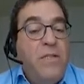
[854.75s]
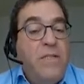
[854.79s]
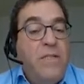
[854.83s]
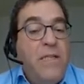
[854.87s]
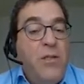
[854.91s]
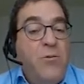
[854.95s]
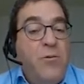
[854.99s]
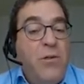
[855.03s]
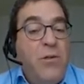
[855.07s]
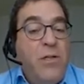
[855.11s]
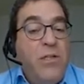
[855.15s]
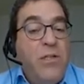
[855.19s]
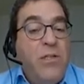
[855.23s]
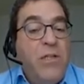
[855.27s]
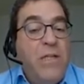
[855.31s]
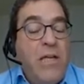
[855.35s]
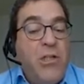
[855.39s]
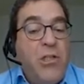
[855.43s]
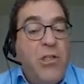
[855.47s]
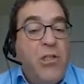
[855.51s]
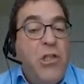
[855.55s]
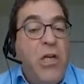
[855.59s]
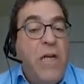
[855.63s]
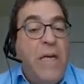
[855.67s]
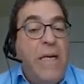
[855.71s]
situation
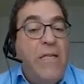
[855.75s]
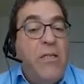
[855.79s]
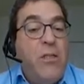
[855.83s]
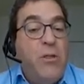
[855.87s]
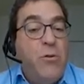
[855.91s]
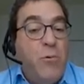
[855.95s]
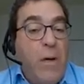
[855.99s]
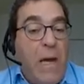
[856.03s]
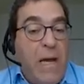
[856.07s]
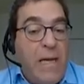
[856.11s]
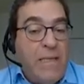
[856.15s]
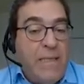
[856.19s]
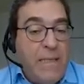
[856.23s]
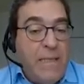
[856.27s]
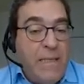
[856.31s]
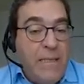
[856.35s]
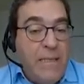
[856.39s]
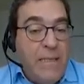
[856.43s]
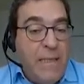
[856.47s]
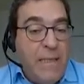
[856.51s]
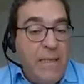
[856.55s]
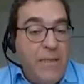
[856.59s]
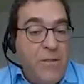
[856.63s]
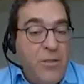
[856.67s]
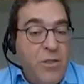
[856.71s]
has changed
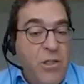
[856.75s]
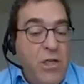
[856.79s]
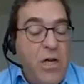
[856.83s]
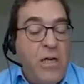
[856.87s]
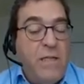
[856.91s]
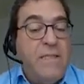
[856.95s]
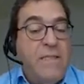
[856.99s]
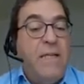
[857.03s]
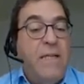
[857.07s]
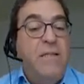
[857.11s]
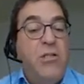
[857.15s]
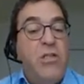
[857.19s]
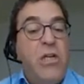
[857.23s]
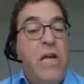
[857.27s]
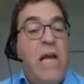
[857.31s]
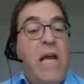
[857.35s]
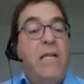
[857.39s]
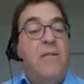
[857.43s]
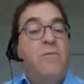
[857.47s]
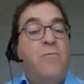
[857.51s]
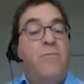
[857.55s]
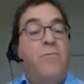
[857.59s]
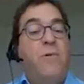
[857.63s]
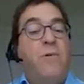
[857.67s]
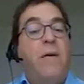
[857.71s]
drastically. Just in
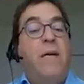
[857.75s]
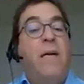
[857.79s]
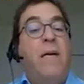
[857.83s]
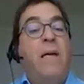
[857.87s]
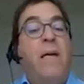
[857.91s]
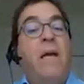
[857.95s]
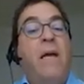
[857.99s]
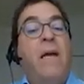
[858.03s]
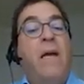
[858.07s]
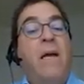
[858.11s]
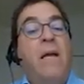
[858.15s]
January,